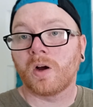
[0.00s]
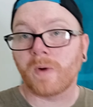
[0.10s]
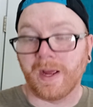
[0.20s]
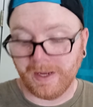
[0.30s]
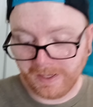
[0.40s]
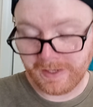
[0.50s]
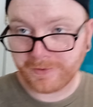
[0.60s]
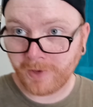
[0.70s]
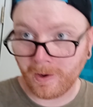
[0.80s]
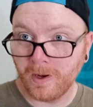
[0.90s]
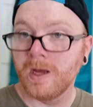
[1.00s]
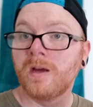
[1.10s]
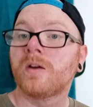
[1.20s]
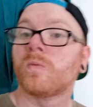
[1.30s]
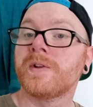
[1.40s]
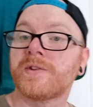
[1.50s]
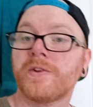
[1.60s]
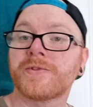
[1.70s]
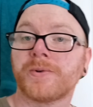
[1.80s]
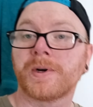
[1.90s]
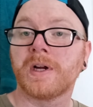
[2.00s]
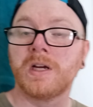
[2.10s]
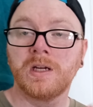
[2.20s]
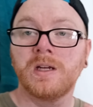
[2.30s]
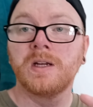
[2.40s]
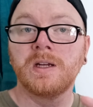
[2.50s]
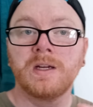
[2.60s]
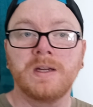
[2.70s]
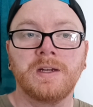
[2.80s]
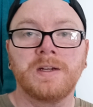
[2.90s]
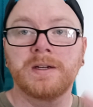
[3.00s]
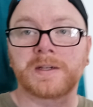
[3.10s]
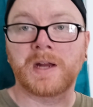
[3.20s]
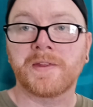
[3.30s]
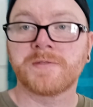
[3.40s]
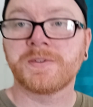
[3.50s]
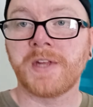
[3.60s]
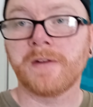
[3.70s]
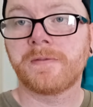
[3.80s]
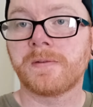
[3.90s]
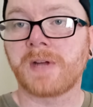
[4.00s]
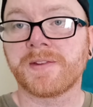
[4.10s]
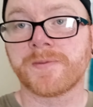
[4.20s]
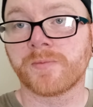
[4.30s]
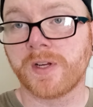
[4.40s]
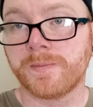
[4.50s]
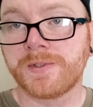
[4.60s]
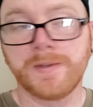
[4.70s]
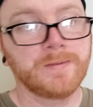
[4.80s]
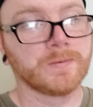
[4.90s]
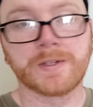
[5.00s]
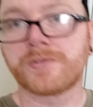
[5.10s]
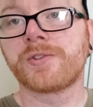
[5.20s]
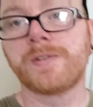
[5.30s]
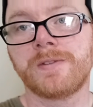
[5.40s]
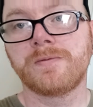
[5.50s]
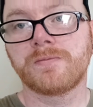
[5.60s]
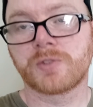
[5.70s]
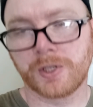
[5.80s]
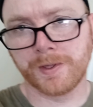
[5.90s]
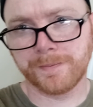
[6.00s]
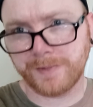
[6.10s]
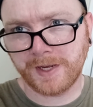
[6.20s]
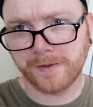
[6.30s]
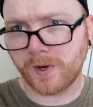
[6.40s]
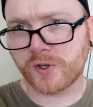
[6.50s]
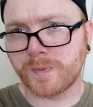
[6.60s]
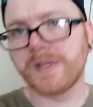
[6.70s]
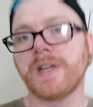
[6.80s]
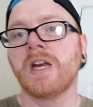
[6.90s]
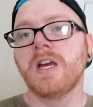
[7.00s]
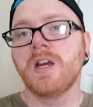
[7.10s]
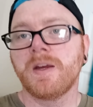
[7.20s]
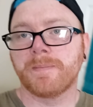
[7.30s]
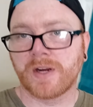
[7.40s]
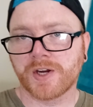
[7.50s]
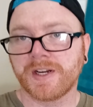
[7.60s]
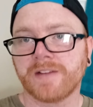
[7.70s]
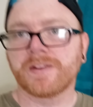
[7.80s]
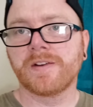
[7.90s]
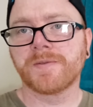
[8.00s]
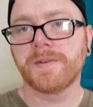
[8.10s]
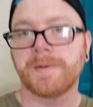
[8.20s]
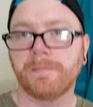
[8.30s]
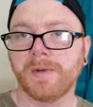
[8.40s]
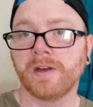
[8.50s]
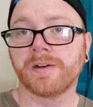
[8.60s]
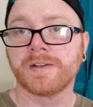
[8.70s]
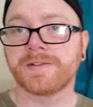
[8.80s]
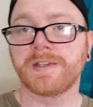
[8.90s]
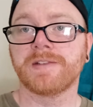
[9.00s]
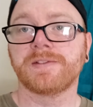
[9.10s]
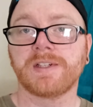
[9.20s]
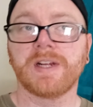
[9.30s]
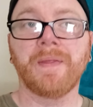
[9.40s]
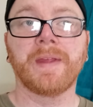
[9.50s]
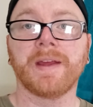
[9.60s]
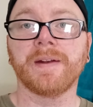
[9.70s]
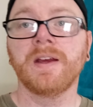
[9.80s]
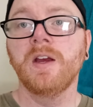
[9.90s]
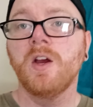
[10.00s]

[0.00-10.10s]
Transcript: All right, so went to the store, got some stuff, got some ribs, which gonna kind of watch me marinate those with some butter and seasoning, and then